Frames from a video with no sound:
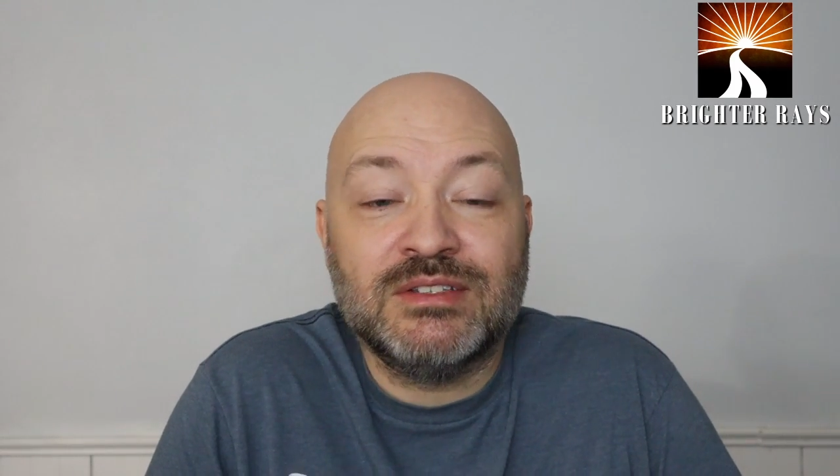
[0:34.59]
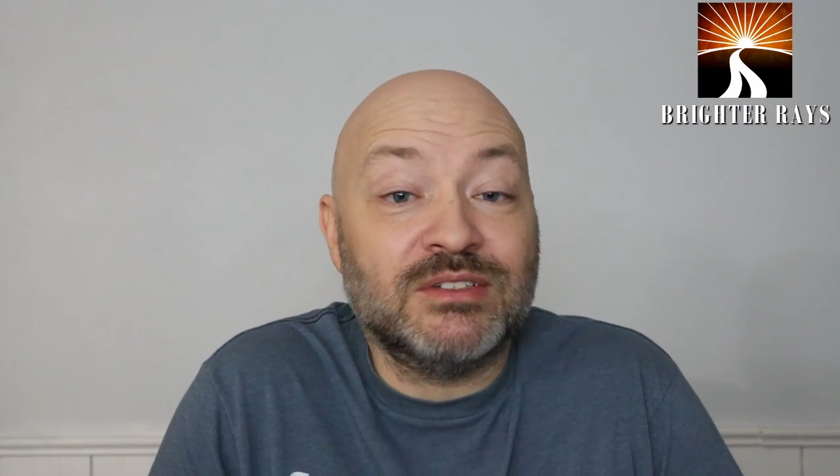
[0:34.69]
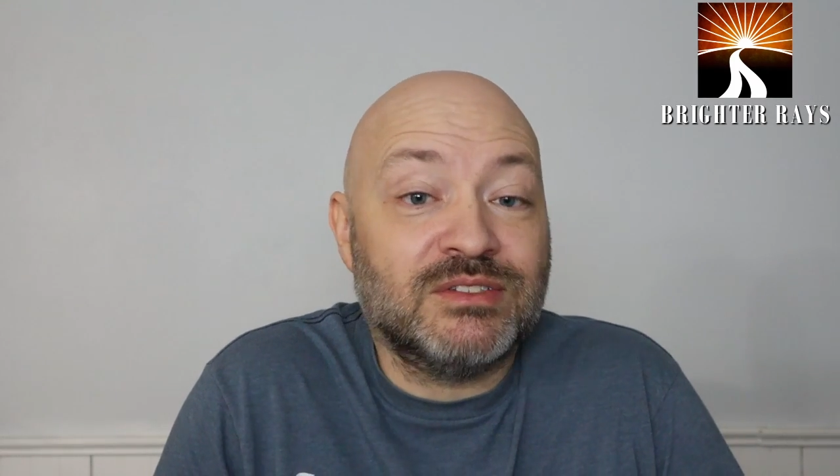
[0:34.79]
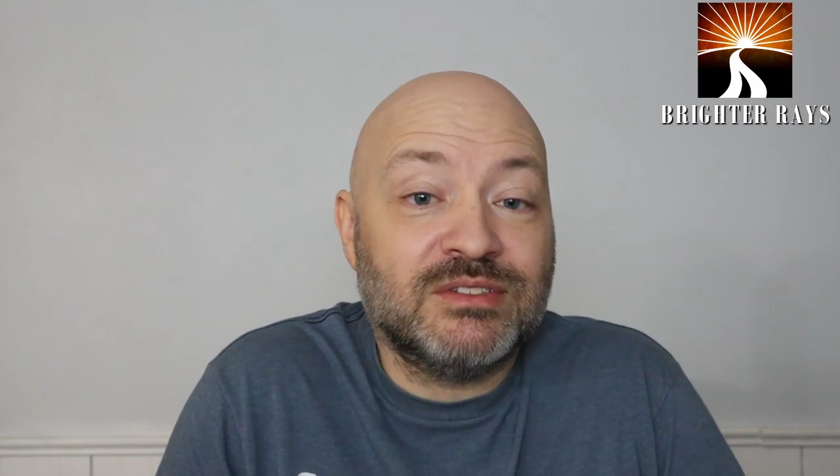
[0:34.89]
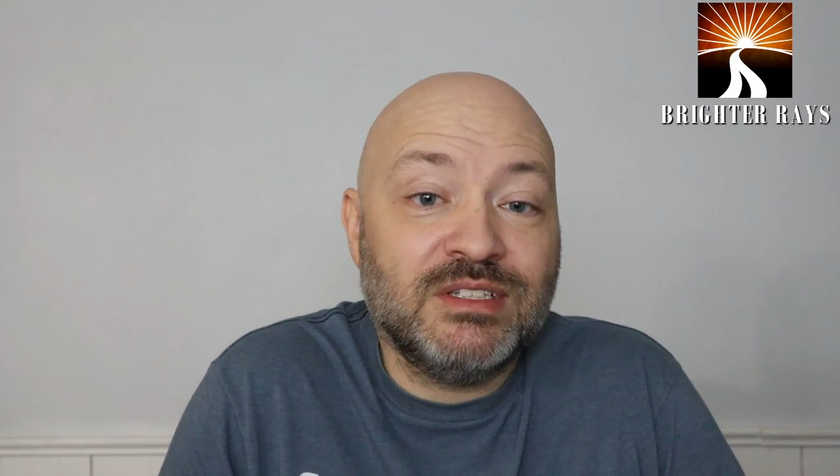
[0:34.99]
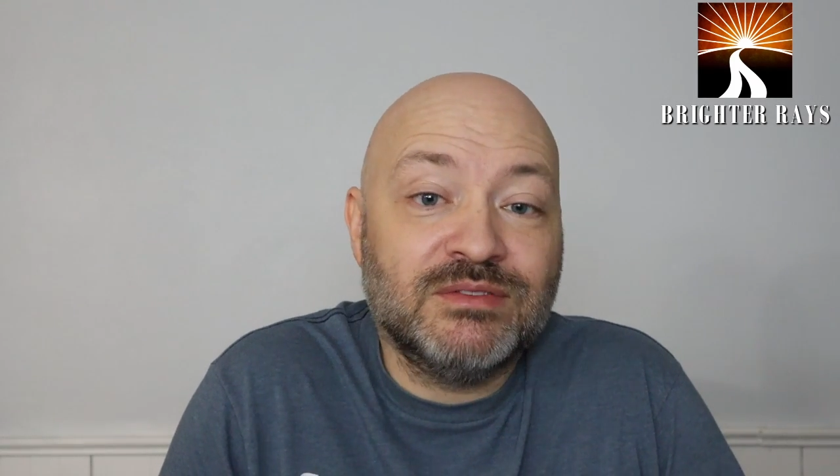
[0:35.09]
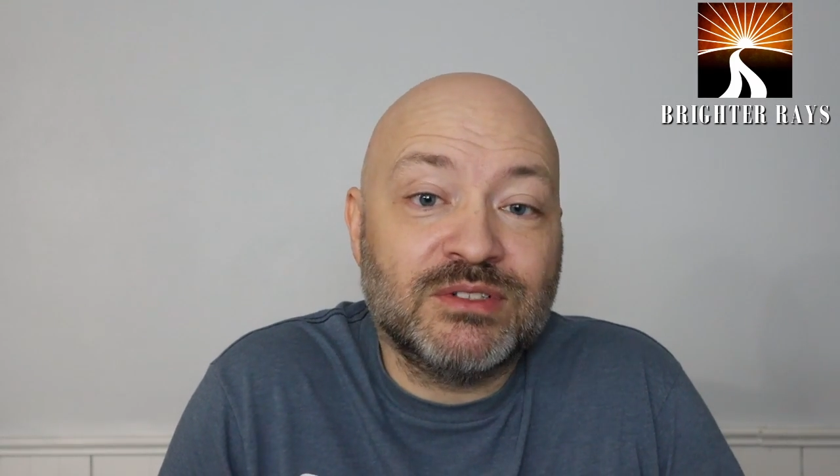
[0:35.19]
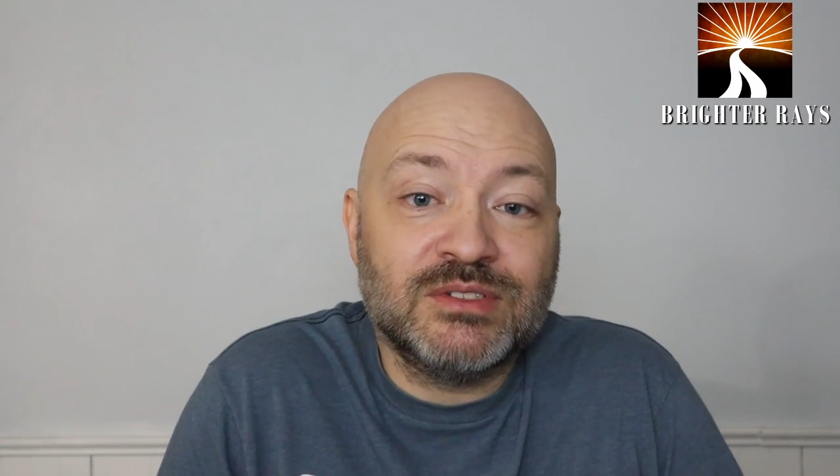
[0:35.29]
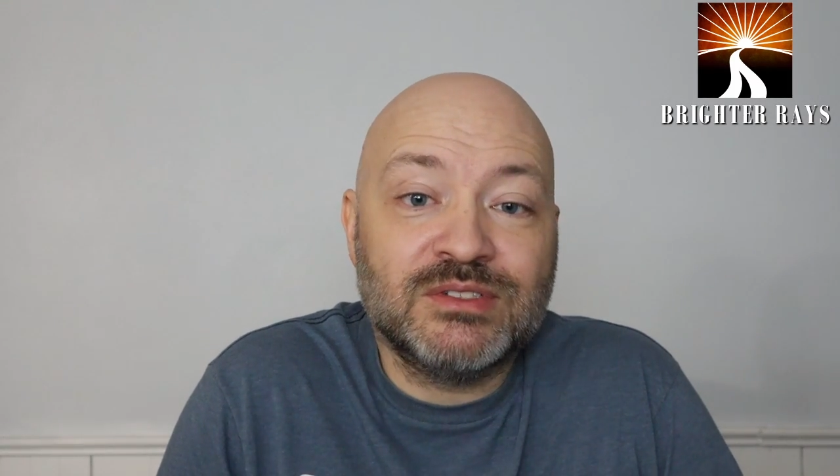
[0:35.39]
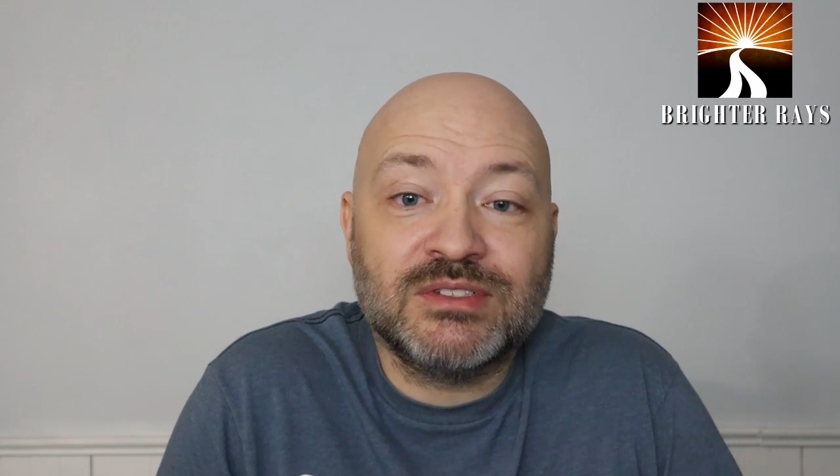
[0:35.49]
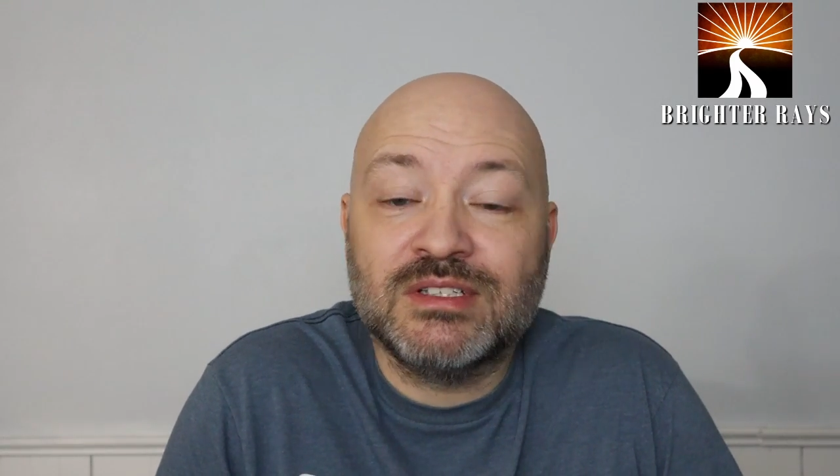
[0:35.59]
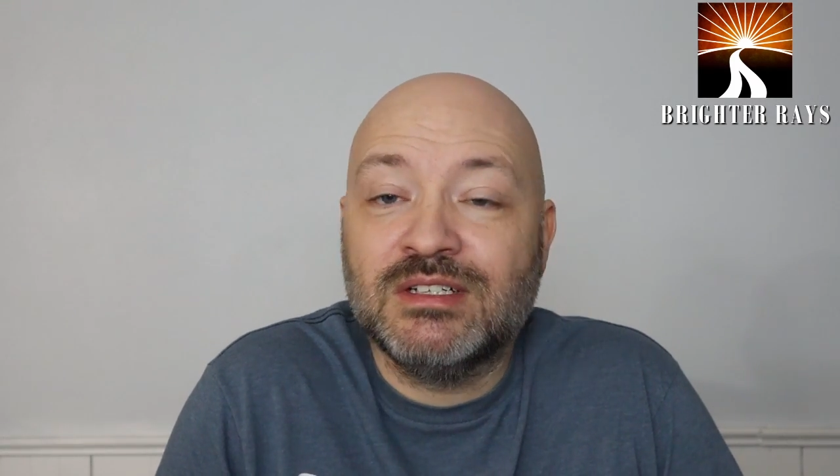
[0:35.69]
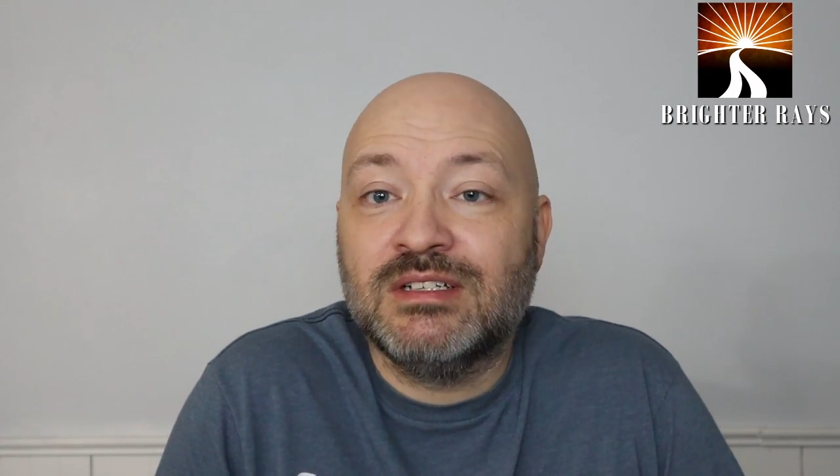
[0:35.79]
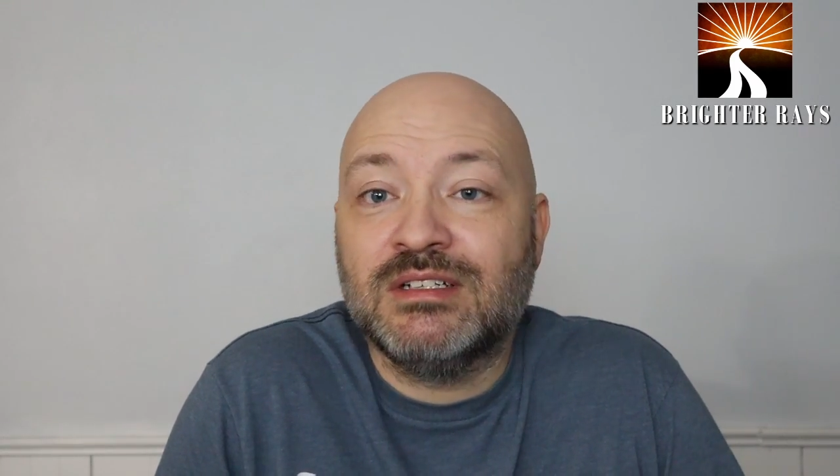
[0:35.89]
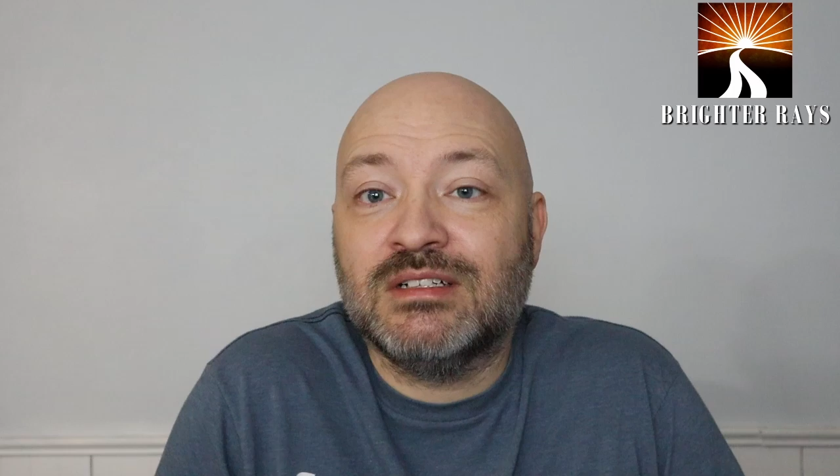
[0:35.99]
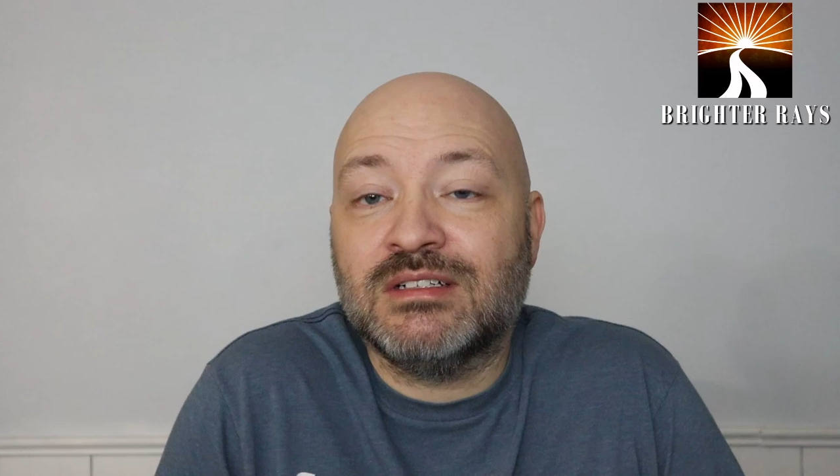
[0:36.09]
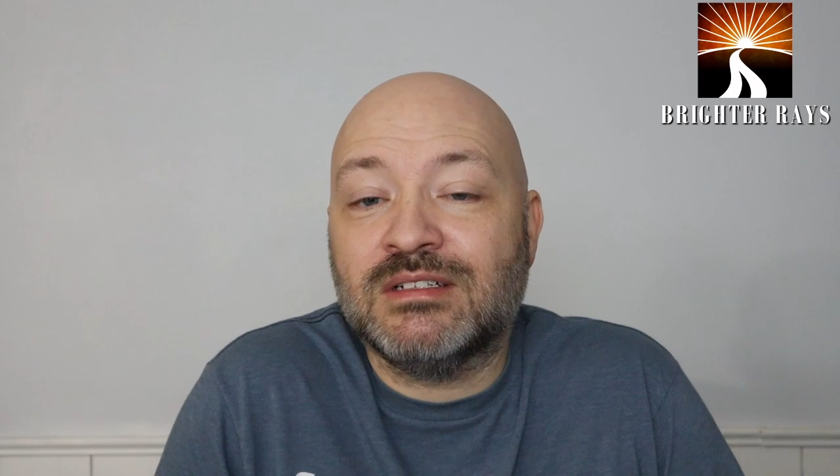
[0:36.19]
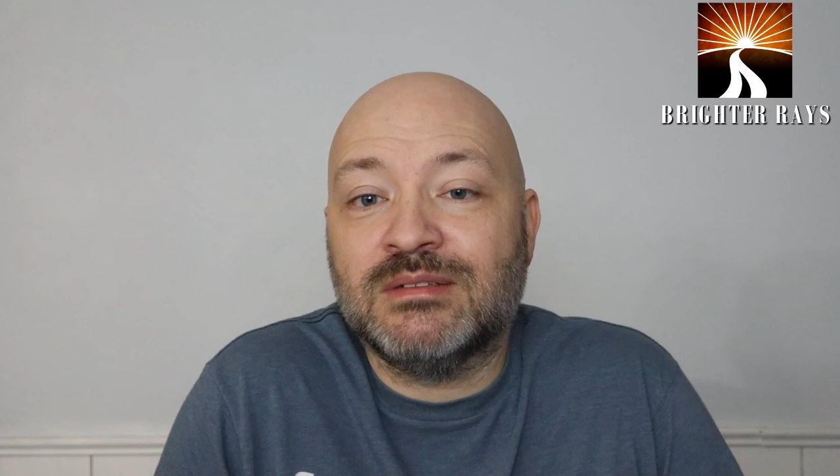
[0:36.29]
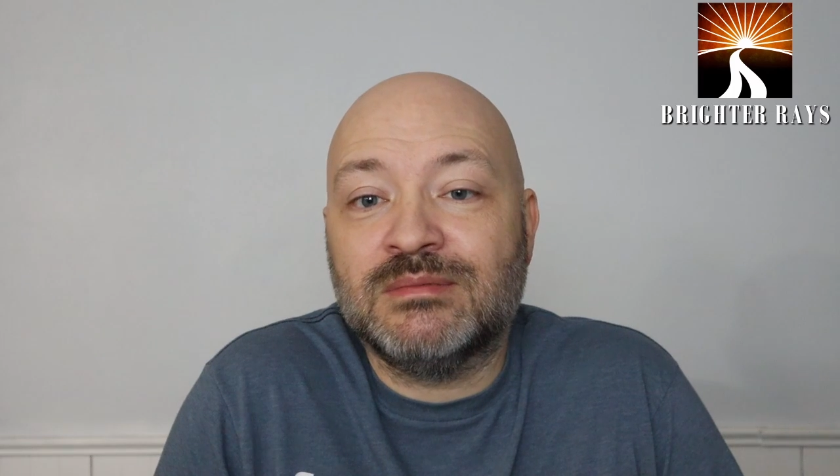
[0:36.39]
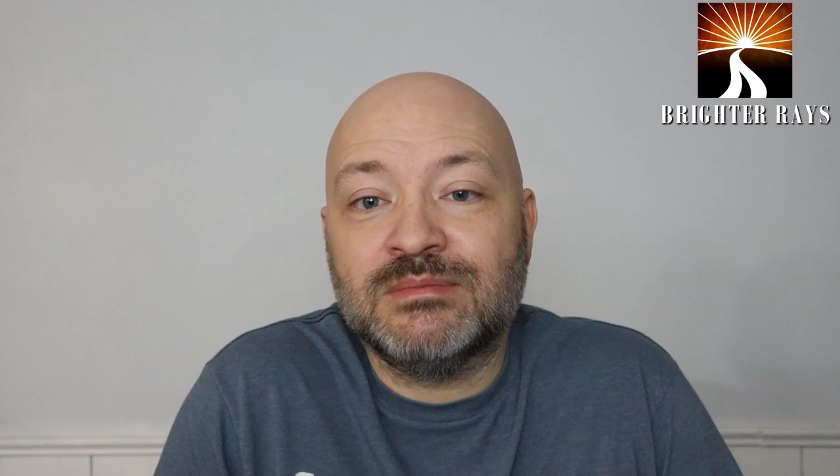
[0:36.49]
they're deceivers
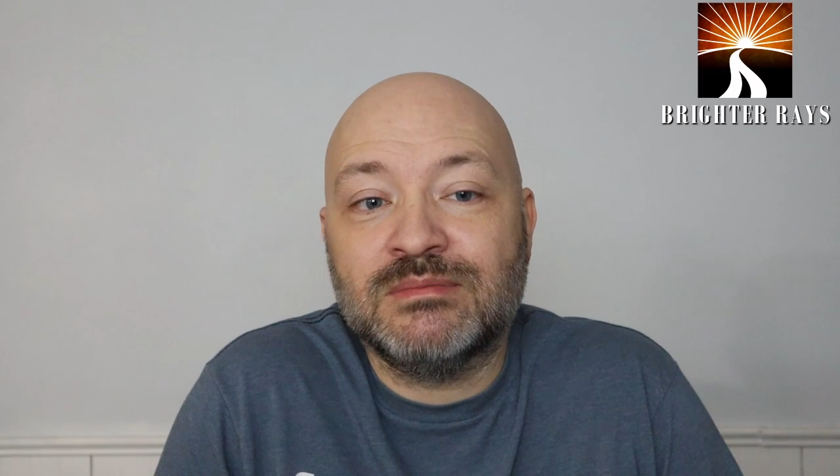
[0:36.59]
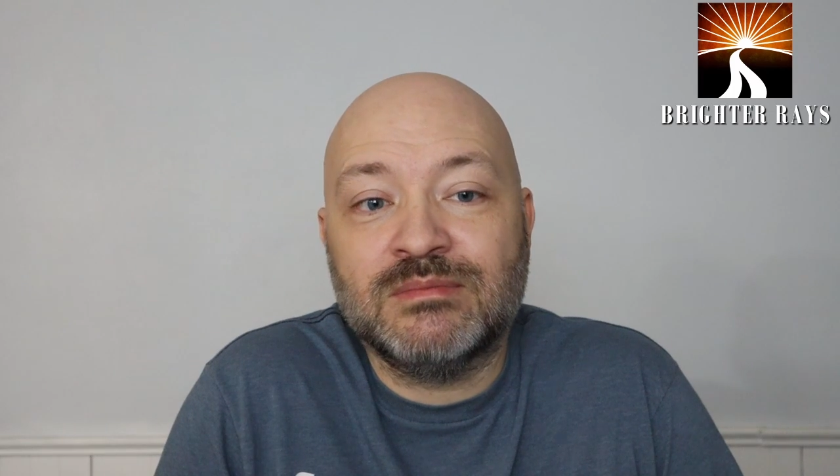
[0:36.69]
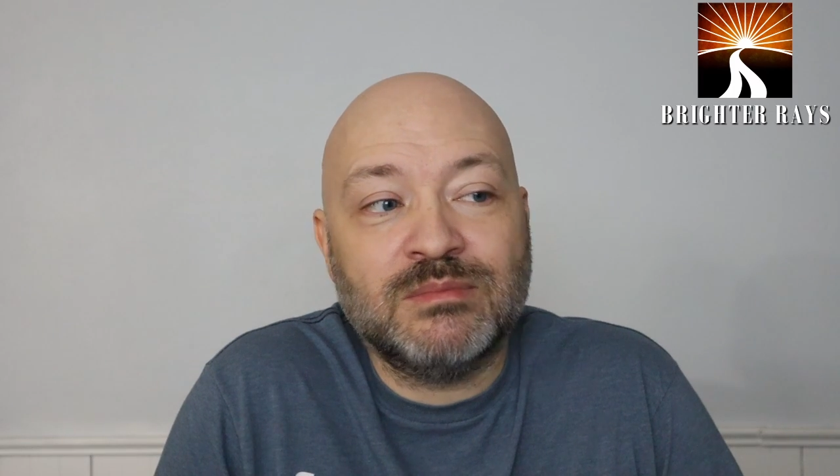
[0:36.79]
um,